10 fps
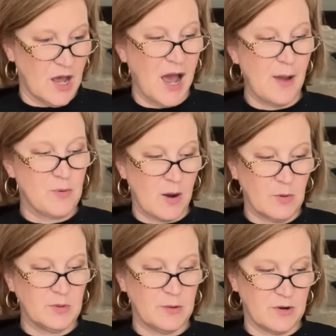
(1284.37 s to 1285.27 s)
I
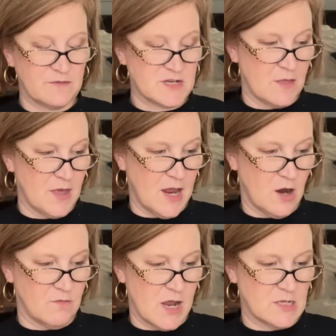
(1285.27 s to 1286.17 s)
probably would have done the
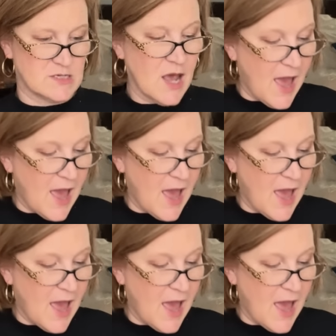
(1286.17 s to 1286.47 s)
hair rinse.